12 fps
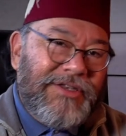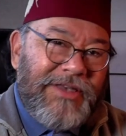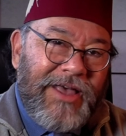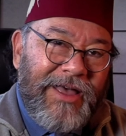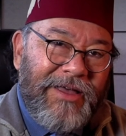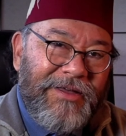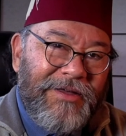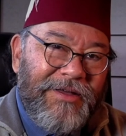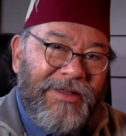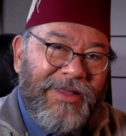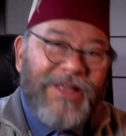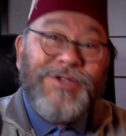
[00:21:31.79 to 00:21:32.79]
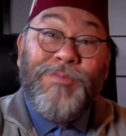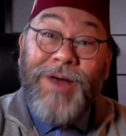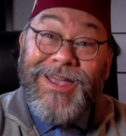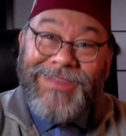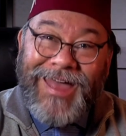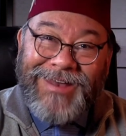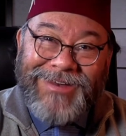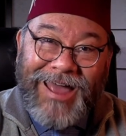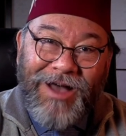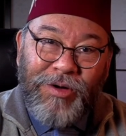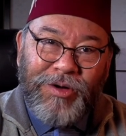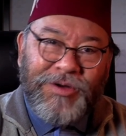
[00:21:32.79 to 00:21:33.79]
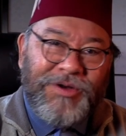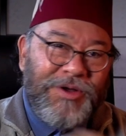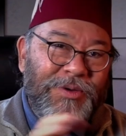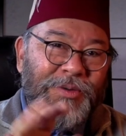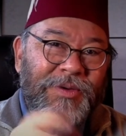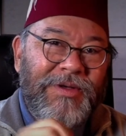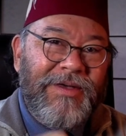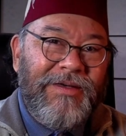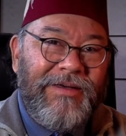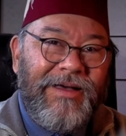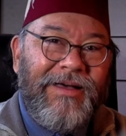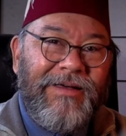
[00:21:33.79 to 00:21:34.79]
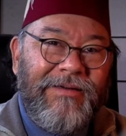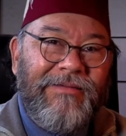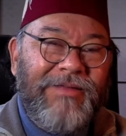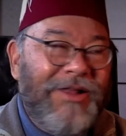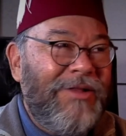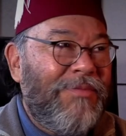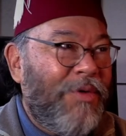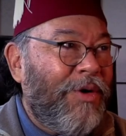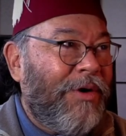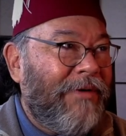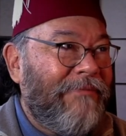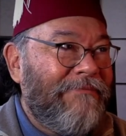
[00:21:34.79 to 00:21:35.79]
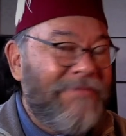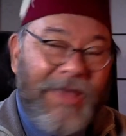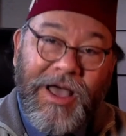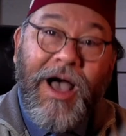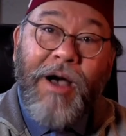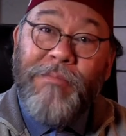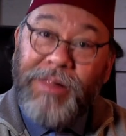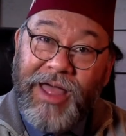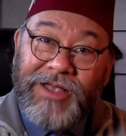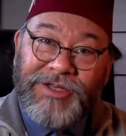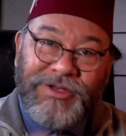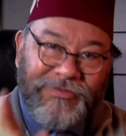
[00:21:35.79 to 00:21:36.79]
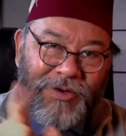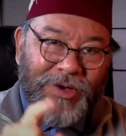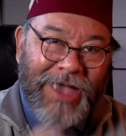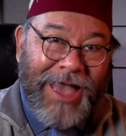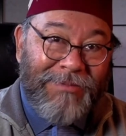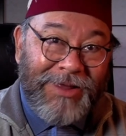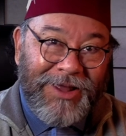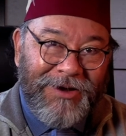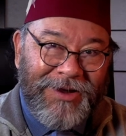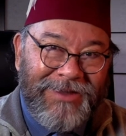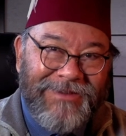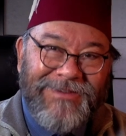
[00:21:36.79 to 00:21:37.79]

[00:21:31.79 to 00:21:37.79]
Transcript: uh, let's break that down to uh, a little more complex vocabulary.